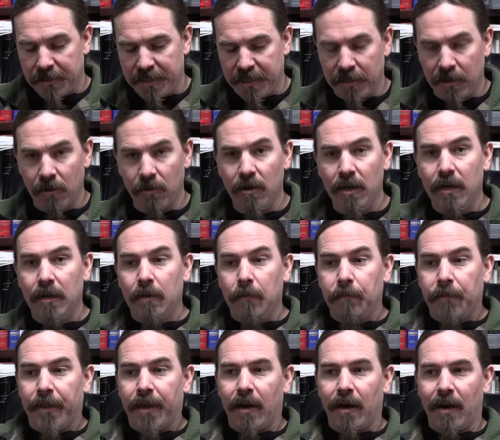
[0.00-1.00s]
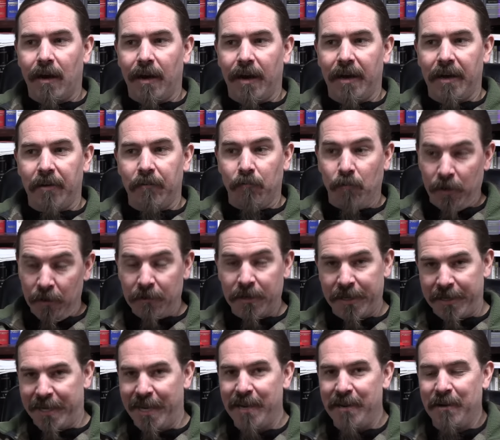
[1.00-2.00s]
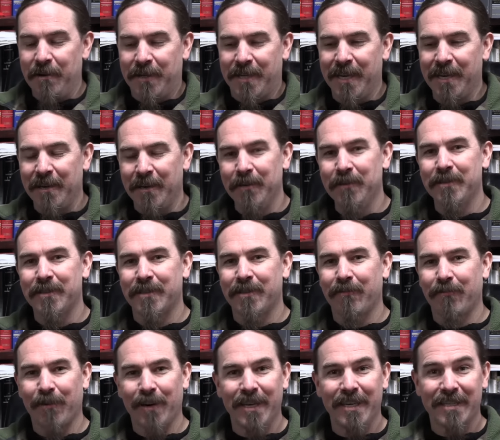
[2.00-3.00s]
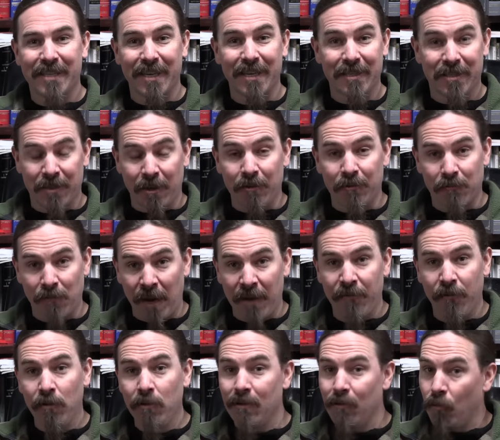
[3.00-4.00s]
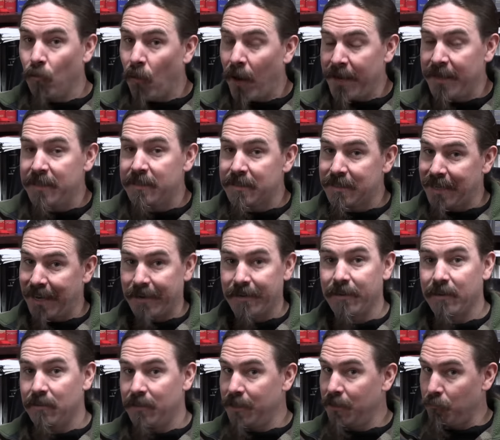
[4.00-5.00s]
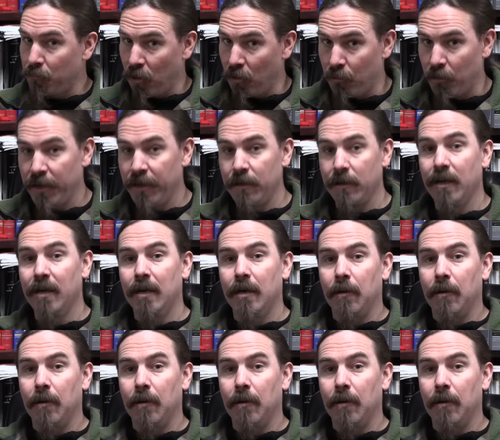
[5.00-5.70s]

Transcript: So I will continue to use the phrase assault rifle when it's technically appropriate